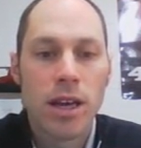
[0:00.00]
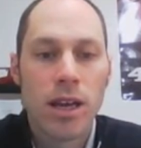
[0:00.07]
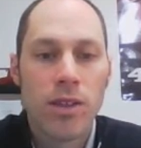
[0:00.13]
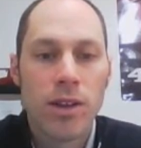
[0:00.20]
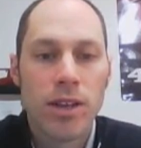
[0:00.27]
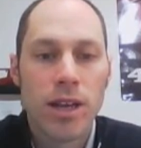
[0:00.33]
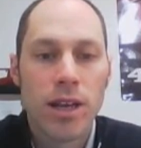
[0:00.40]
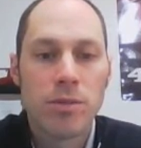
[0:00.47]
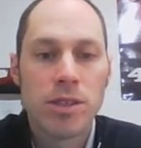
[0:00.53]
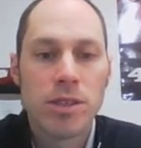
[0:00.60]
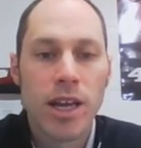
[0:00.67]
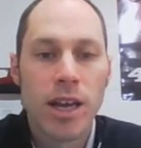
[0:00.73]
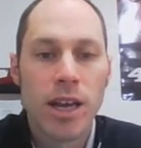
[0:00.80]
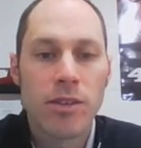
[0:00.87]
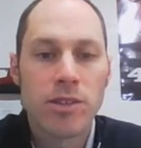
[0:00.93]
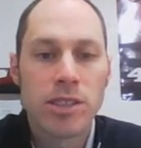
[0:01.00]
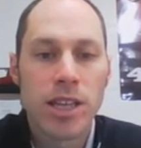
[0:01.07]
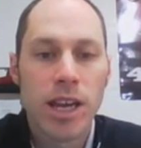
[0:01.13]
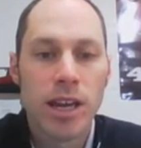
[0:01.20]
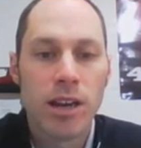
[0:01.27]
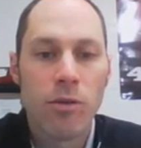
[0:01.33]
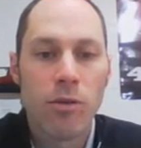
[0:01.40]
and then times the negative is
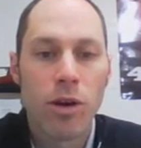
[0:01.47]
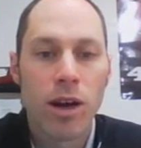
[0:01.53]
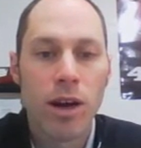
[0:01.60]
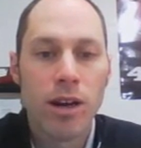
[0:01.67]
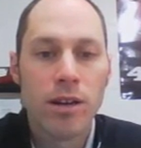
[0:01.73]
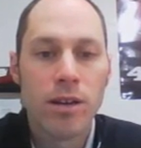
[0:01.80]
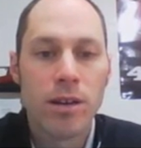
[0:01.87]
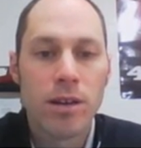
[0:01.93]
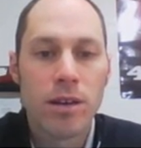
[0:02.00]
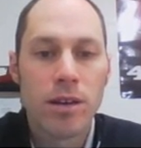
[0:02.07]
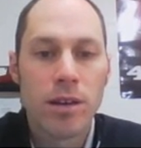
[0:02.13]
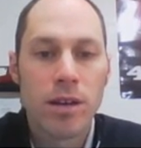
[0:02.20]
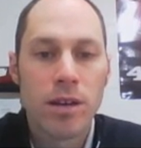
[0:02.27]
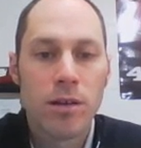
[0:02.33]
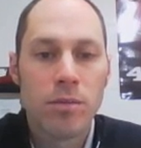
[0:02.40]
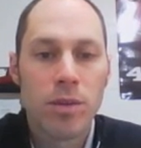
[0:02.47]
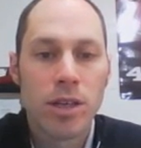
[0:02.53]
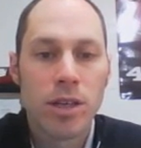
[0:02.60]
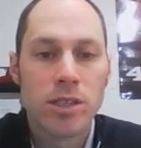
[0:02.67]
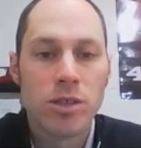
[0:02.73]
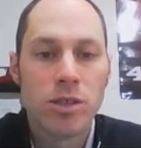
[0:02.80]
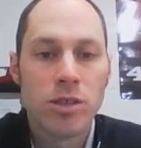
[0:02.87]
negative 1,
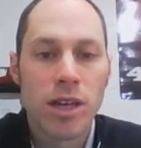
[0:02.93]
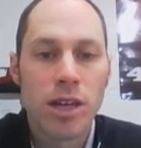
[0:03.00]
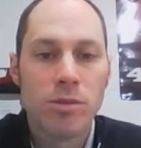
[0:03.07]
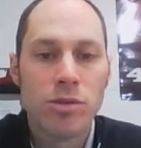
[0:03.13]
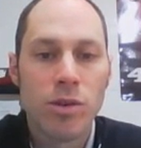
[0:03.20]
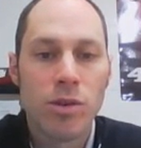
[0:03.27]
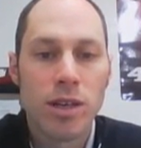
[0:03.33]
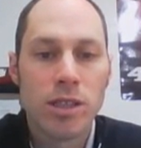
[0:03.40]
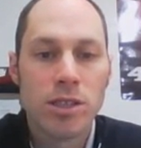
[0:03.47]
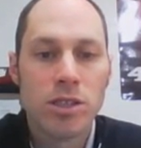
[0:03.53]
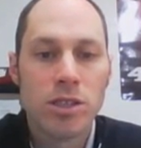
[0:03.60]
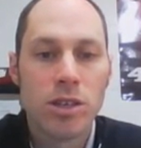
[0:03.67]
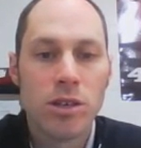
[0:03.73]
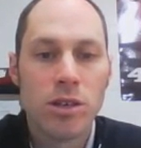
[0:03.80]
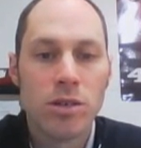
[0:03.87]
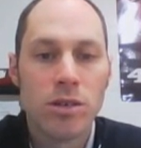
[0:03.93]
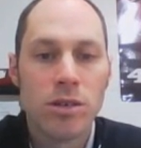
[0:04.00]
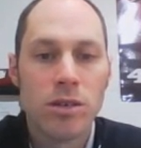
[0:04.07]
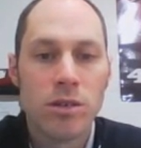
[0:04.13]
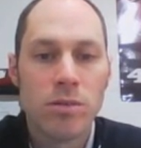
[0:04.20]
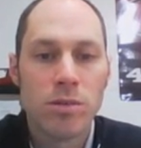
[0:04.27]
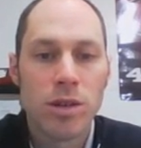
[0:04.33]
plus 2 times 1 is 2,
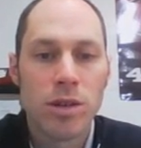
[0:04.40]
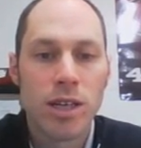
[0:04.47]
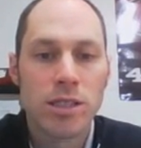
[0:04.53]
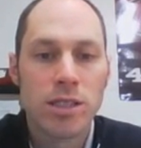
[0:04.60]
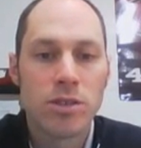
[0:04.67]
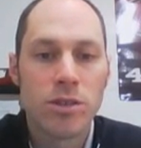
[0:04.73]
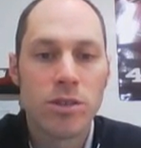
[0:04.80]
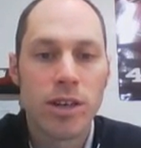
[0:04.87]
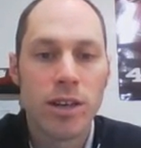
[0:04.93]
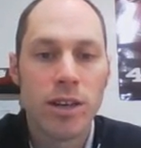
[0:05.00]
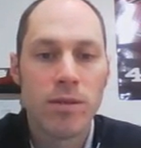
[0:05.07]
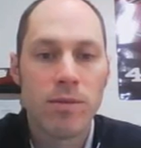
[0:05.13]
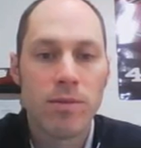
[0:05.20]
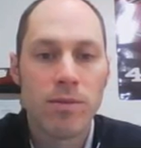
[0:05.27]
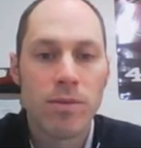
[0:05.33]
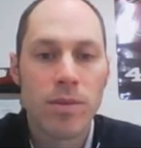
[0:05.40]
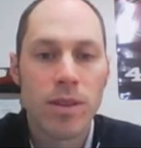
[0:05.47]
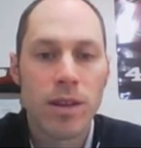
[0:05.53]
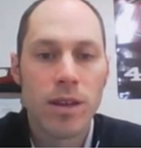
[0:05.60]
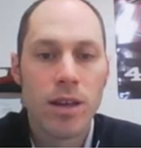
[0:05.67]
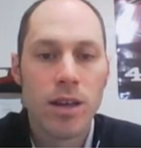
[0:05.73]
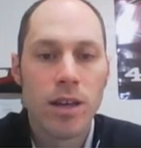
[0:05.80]
plus 3.
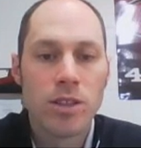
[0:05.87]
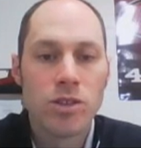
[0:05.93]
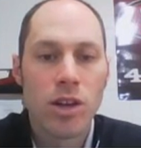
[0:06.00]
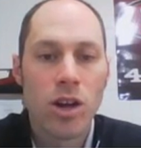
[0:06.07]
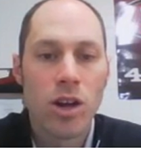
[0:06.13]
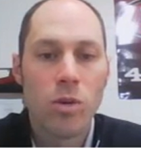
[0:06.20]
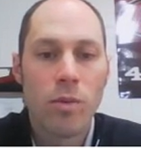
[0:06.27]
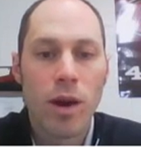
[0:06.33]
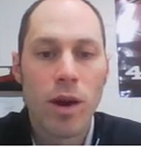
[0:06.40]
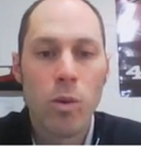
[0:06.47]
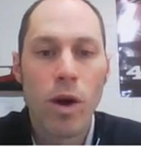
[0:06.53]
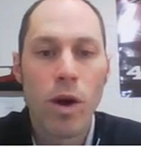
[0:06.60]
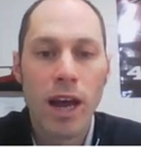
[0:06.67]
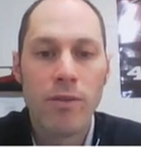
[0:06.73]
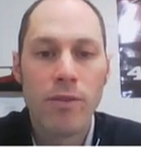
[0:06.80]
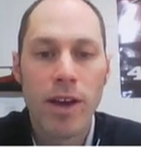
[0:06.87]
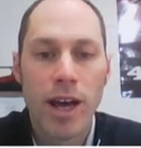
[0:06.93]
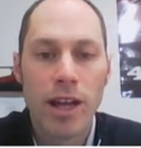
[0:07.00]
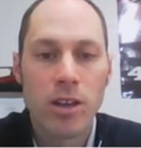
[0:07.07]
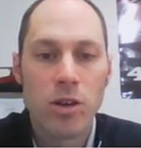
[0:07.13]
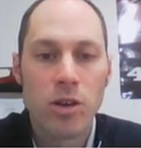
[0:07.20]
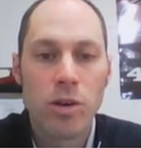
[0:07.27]
So I know my y
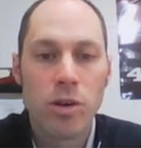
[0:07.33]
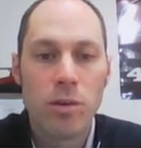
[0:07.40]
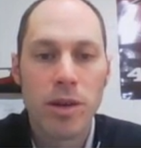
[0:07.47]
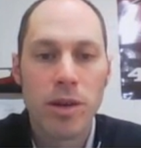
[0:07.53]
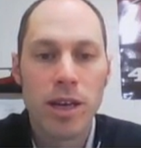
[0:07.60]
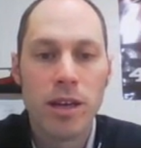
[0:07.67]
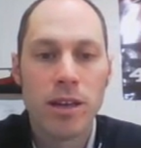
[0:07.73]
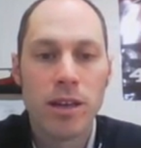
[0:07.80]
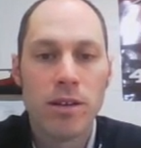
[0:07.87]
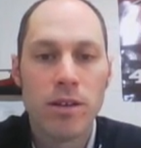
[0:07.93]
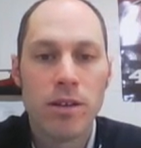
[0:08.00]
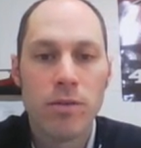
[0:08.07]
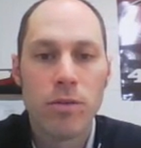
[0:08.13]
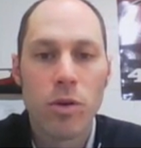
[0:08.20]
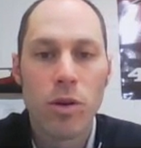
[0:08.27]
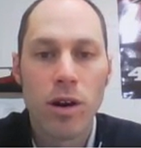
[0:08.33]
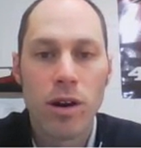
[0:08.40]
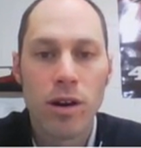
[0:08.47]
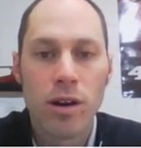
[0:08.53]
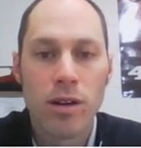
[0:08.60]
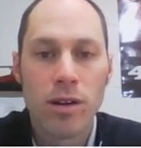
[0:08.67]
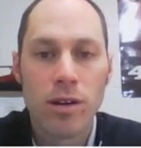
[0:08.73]
value will be
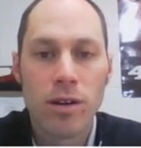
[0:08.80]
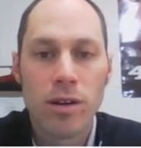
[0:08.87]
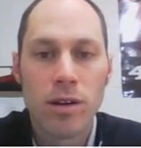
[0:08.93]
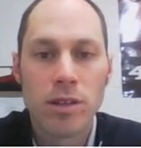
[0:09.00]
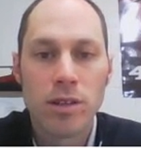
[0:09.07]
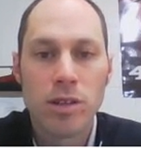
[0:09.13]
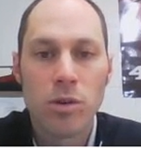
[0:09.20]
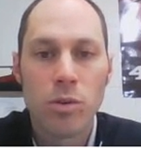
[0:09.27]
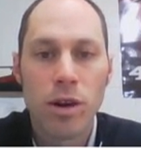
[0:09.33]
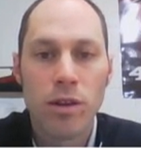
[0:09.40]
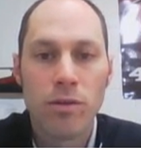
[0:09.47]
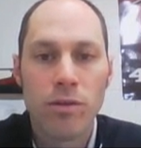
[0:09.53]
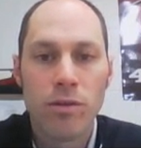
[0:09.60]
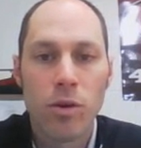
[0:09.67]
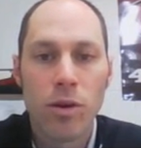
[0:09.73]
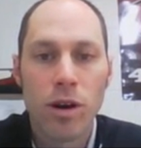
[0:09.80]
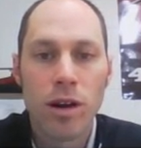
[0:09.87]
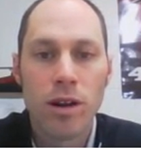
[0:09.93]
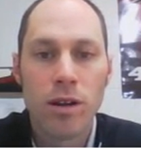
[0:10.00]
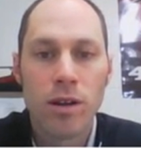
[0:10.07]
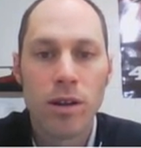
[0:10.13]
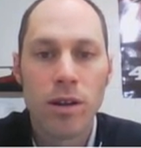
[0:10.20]
4. So 1,
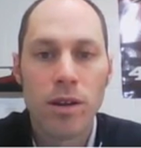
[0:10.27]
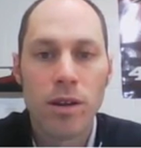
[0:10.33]
4.